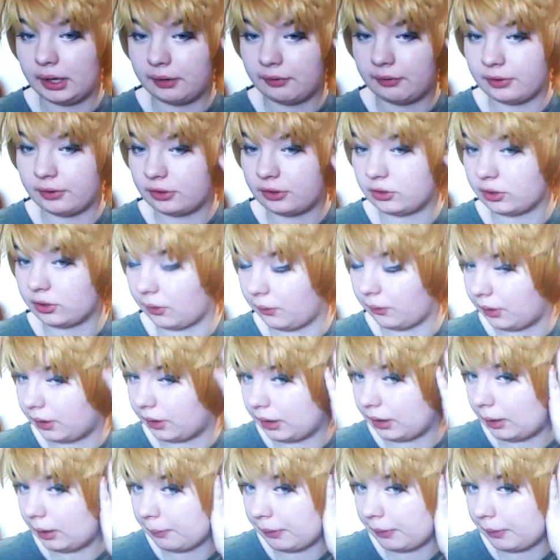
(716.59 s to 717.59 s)
if it's
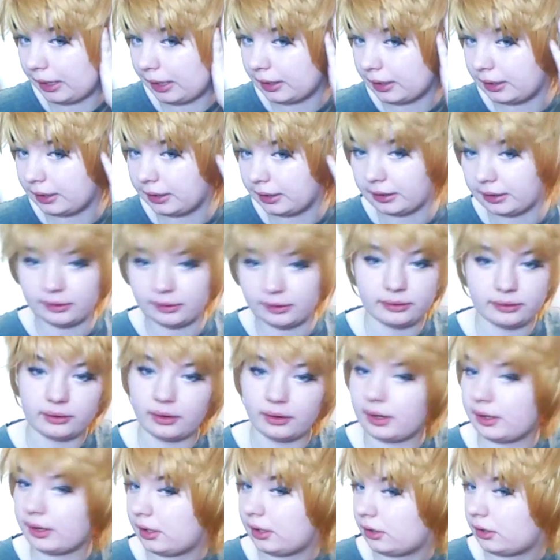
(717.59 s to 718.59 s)
showing that badly, this
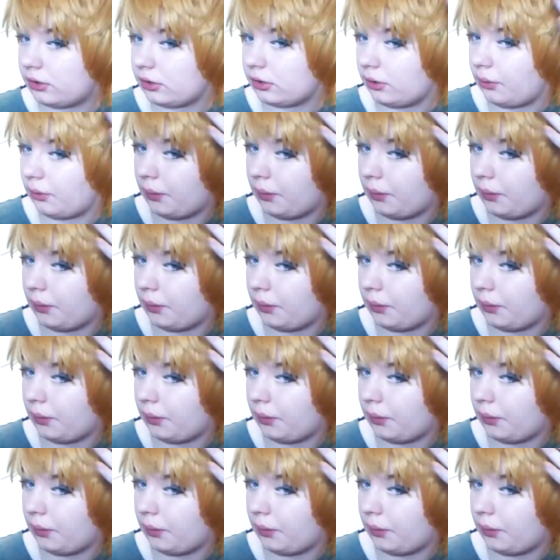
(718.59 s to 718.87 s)
side is